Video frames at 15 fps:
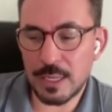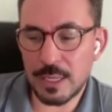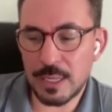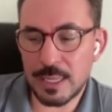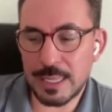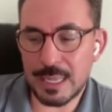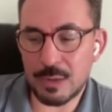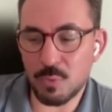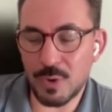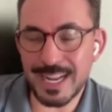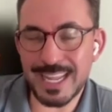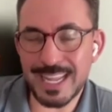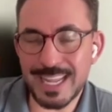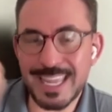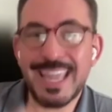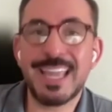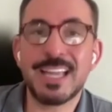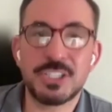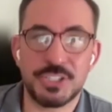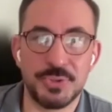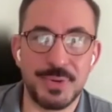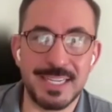Now, what
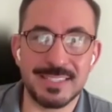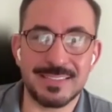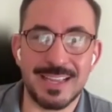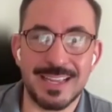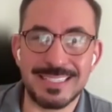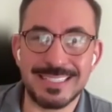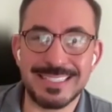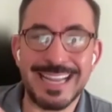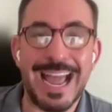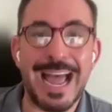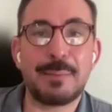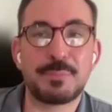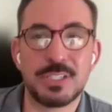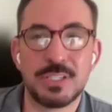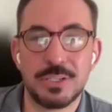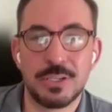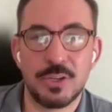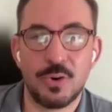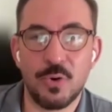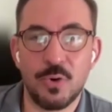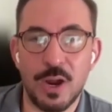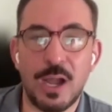it can't do is
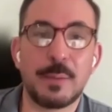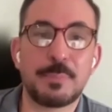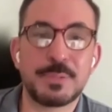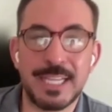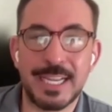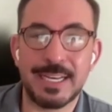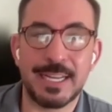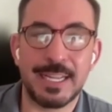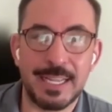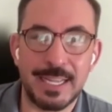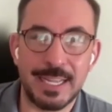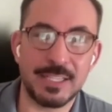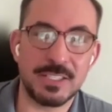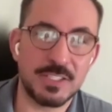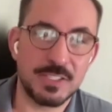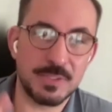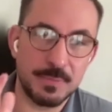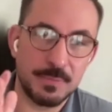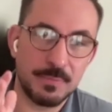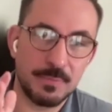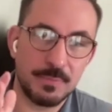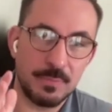adapt or update
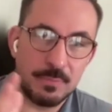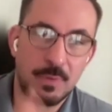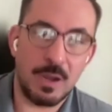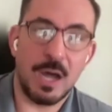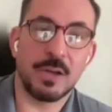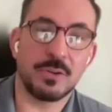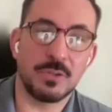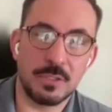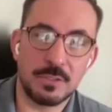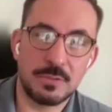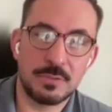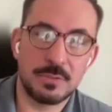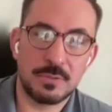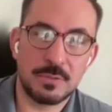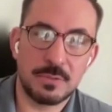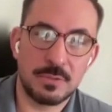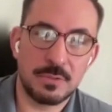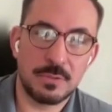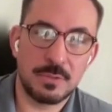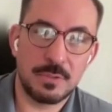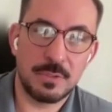its model.